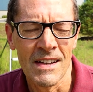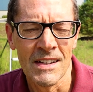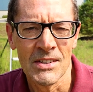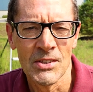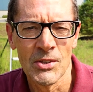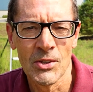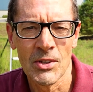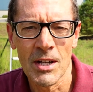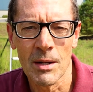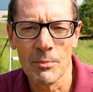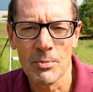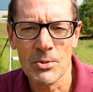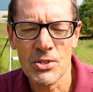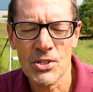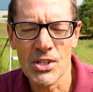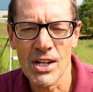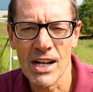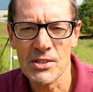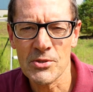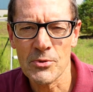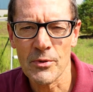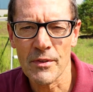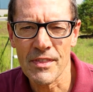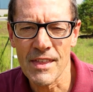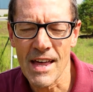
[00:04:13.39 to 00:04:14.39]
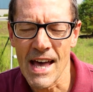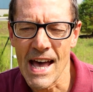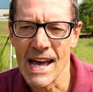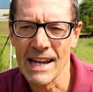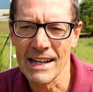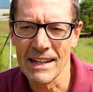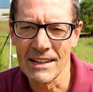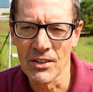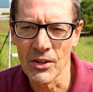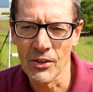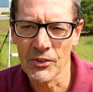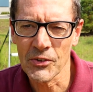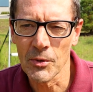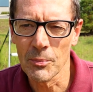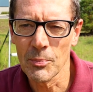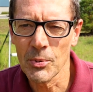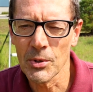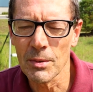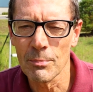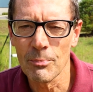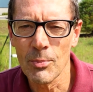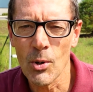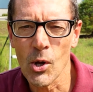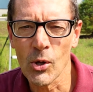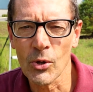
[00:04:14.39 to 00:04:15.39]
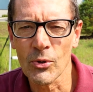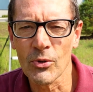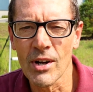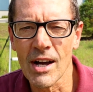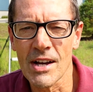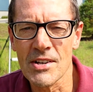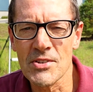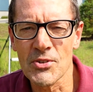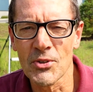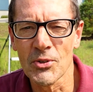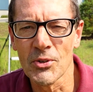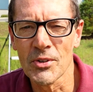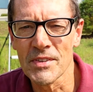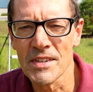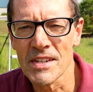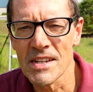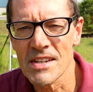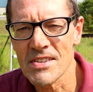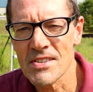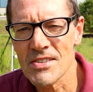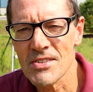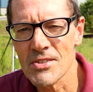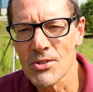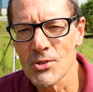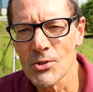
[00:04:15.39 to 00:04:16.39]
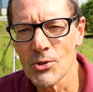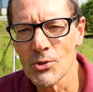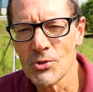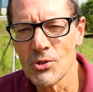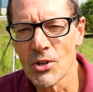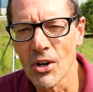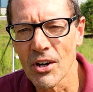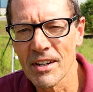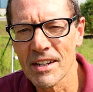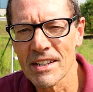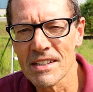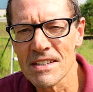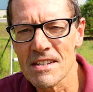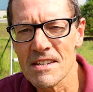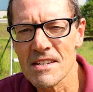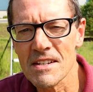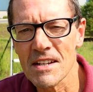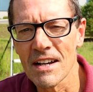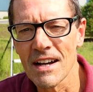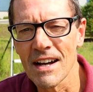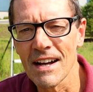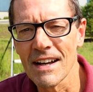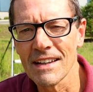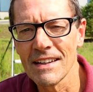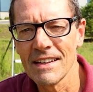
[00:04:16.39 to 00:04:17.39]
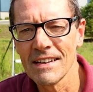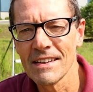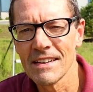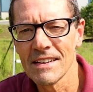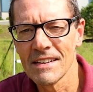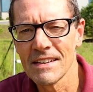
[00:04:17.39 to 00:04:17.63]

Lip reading: do a couple shots with that, and also put a polarizer on this to darken the sky.